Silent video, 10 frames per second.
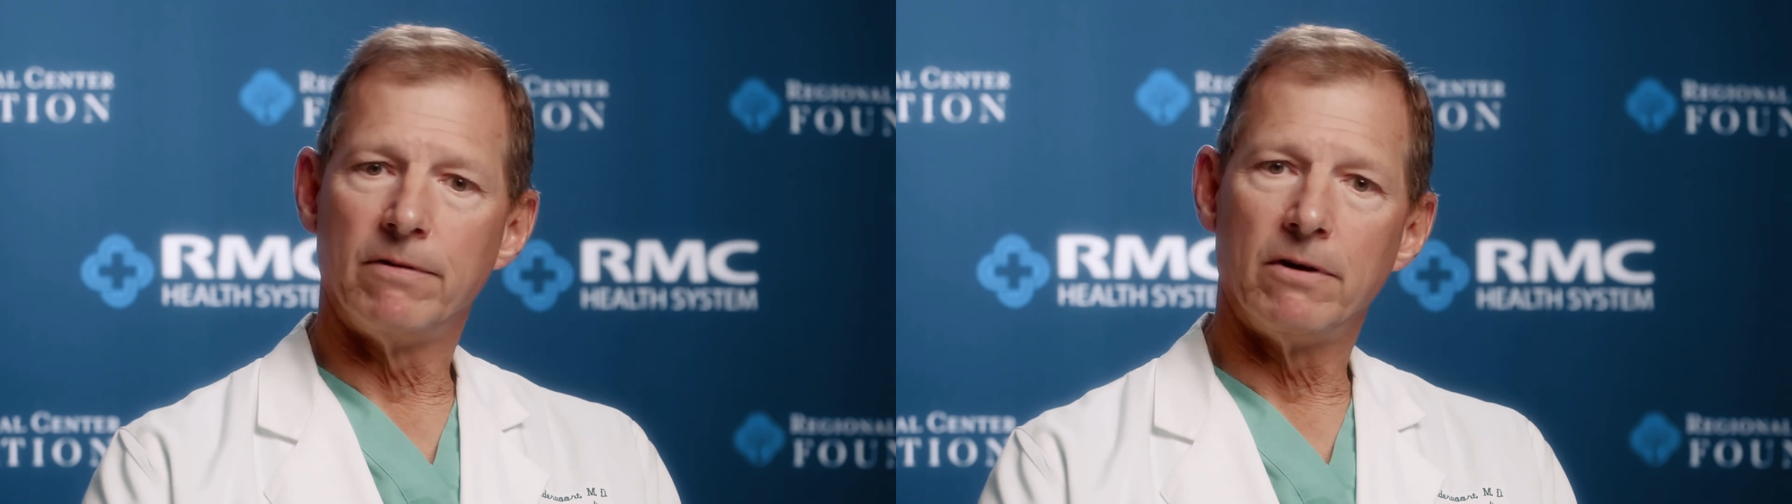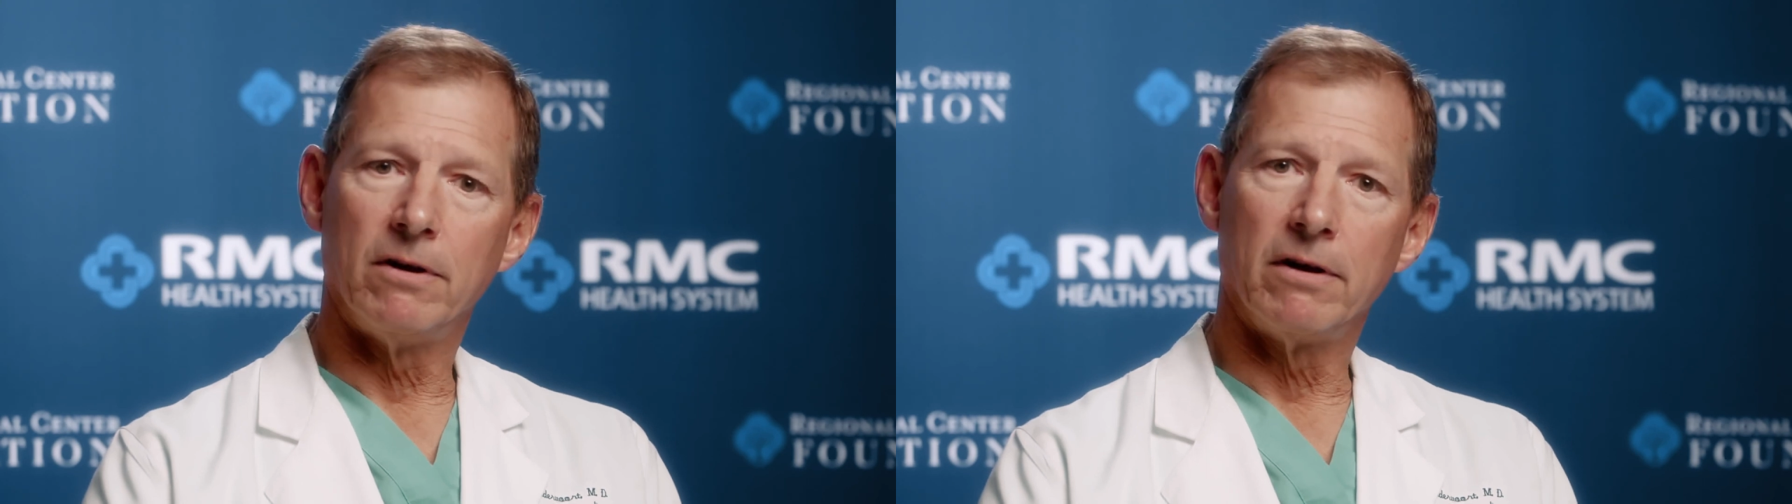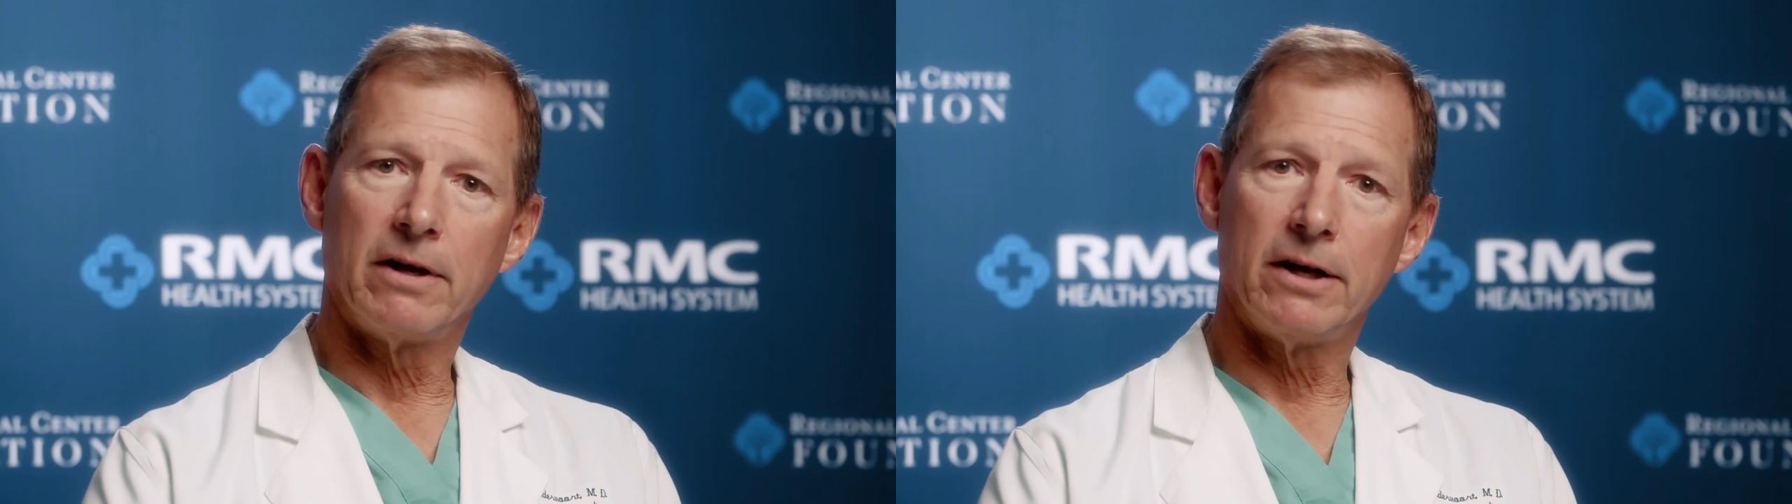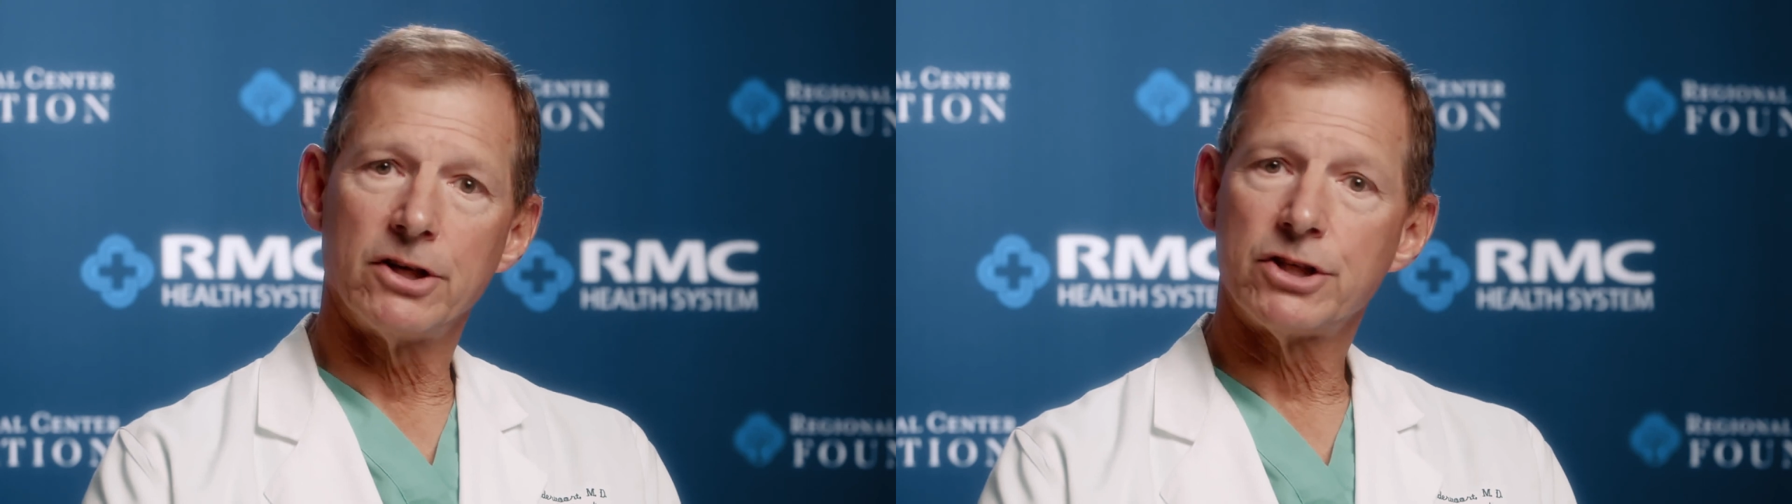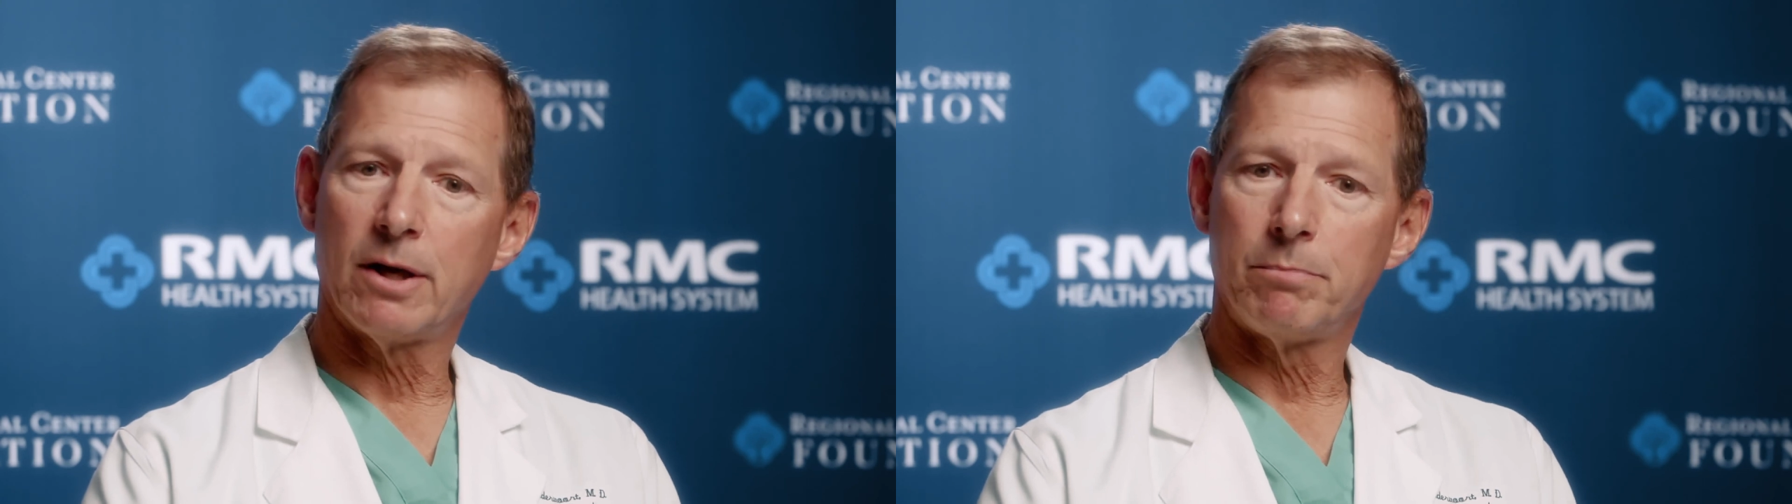
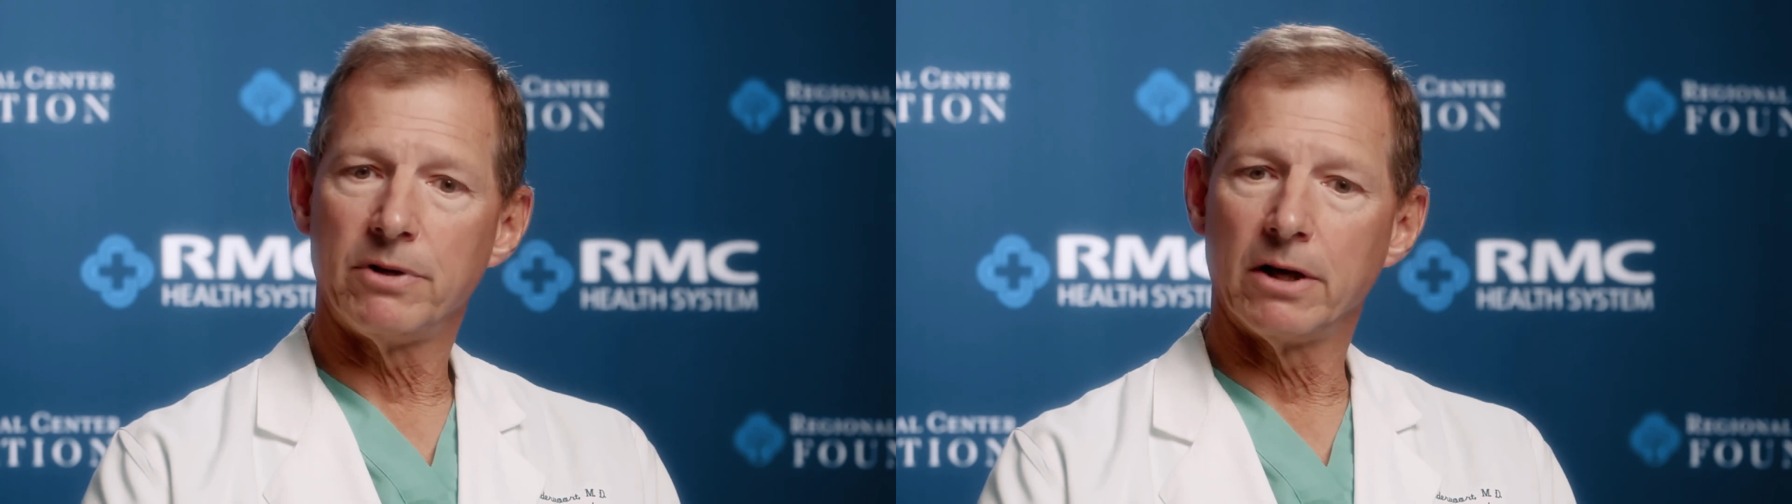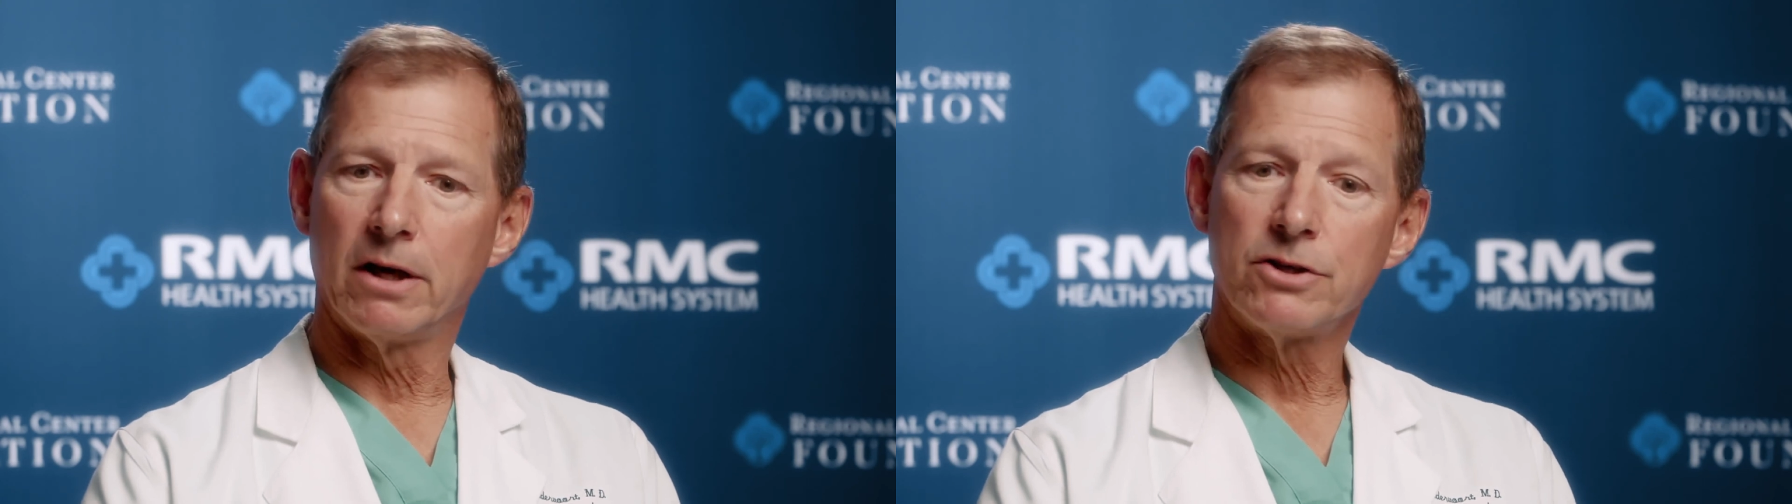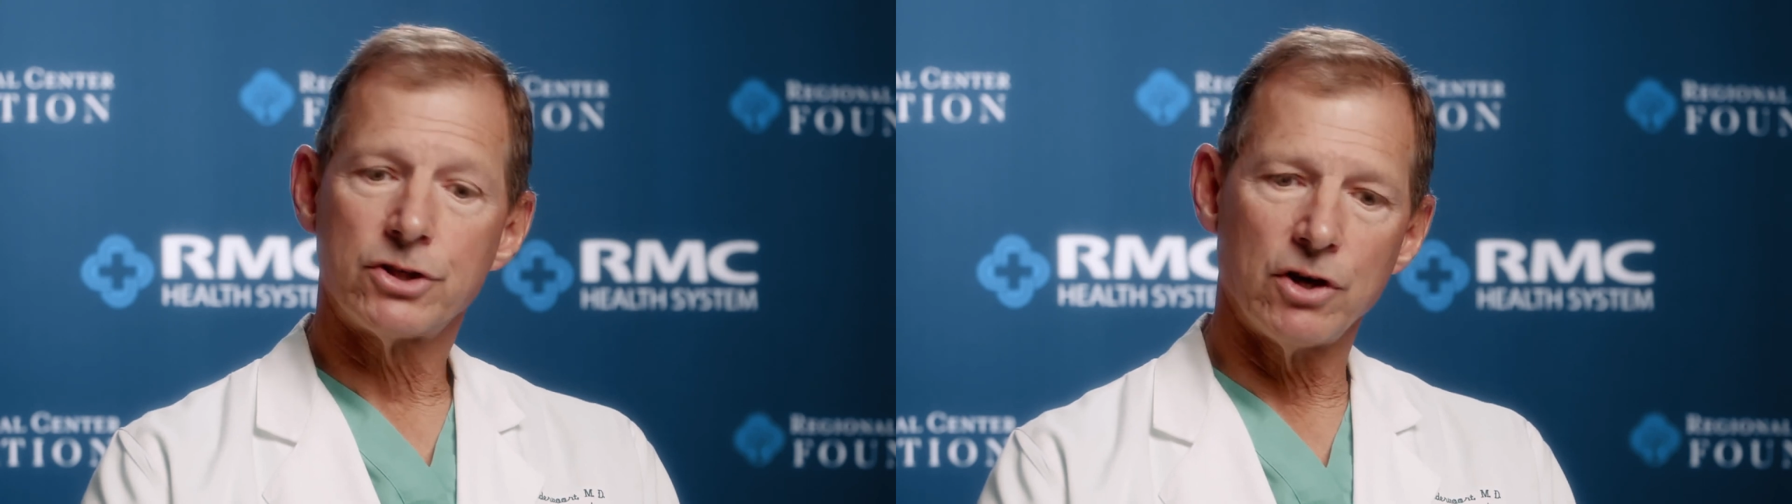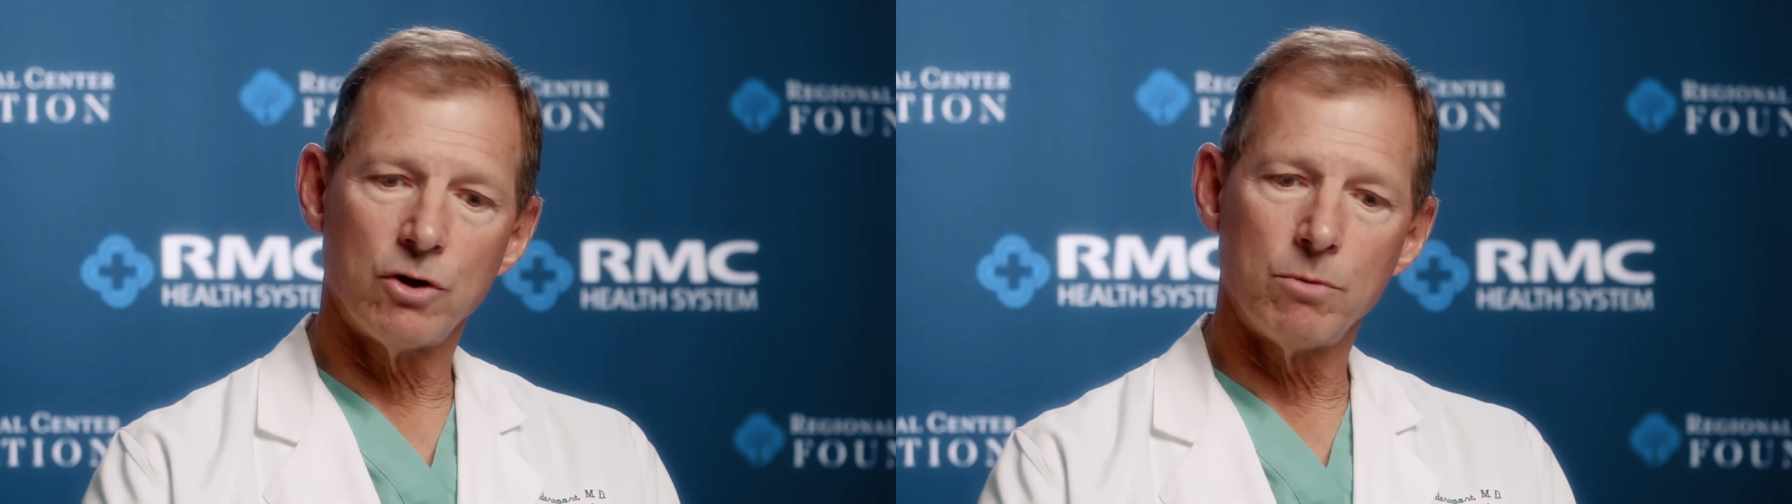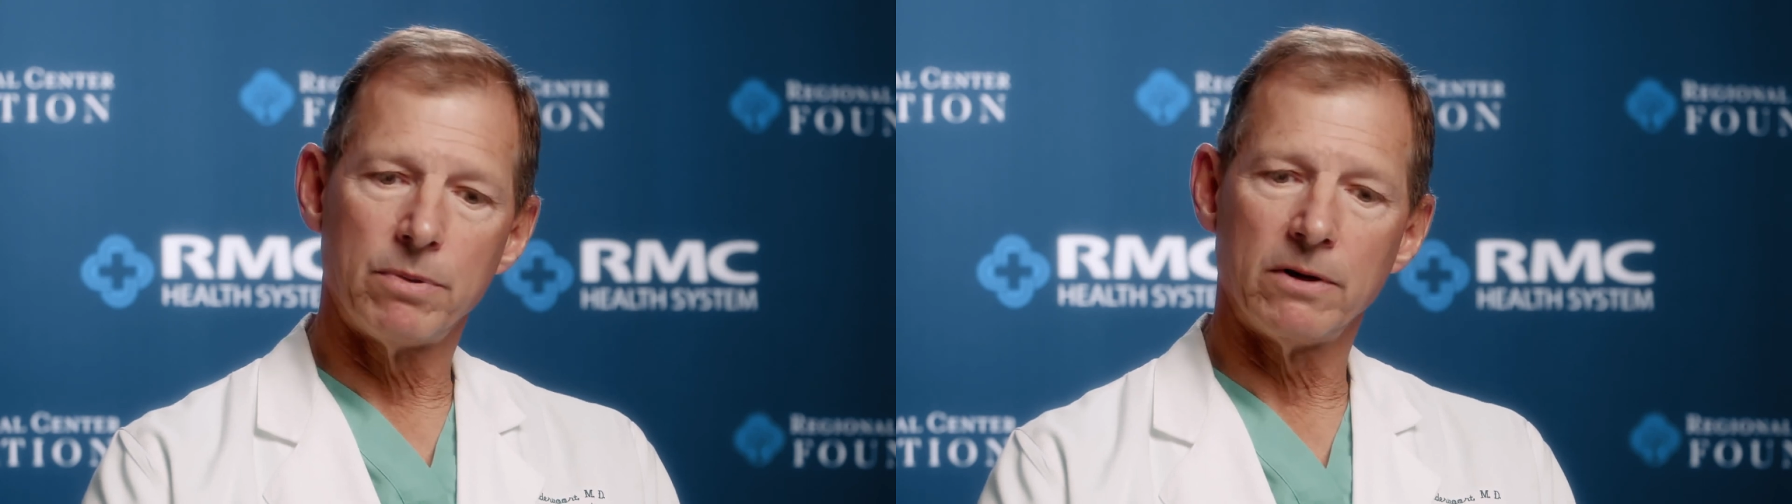antiseptic
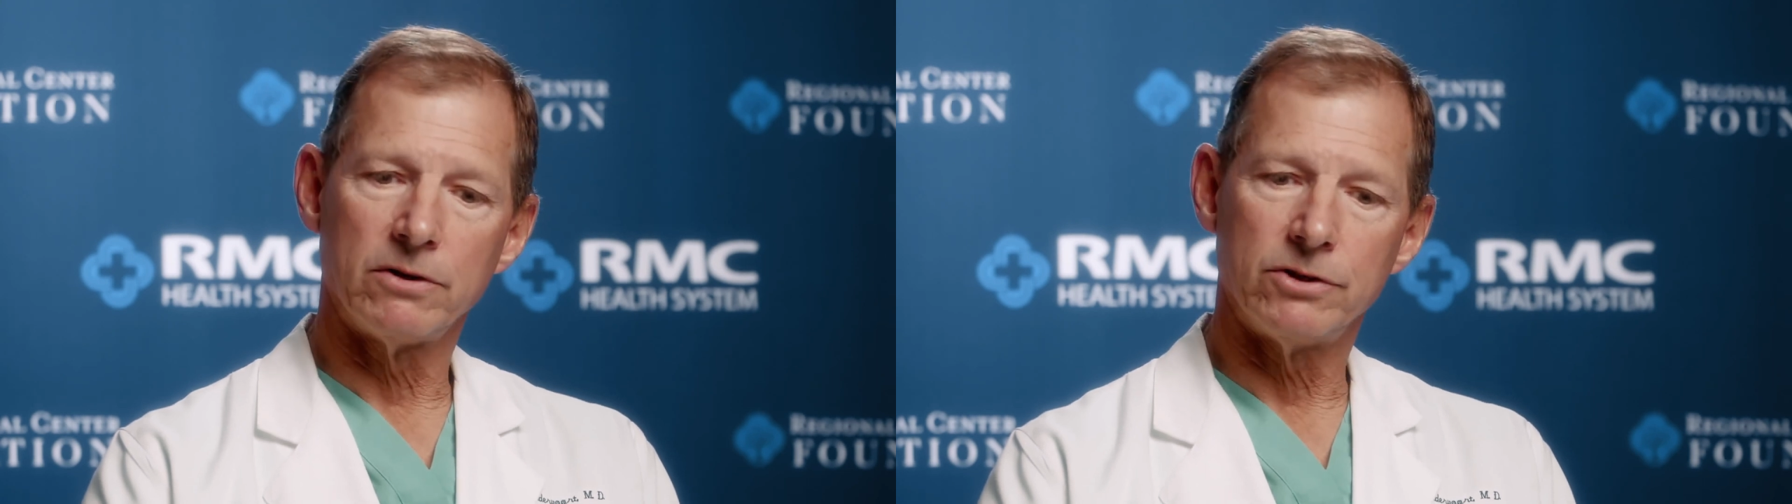soap